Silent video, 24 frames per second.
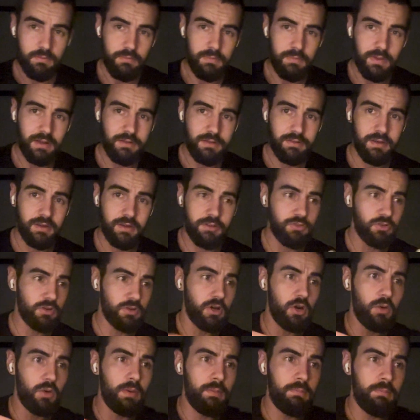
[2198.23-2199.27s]
meditation
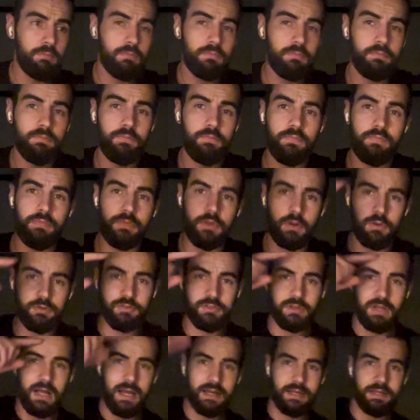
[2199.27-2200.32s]
going.
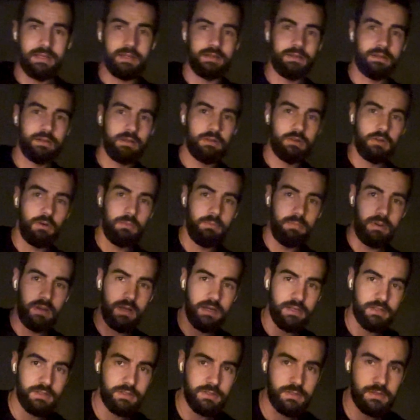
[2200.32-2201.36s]
Slacking. God
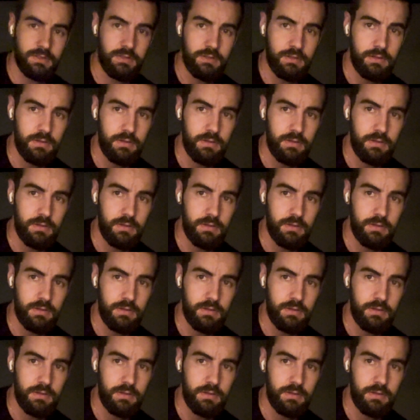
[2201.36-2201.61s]
bless.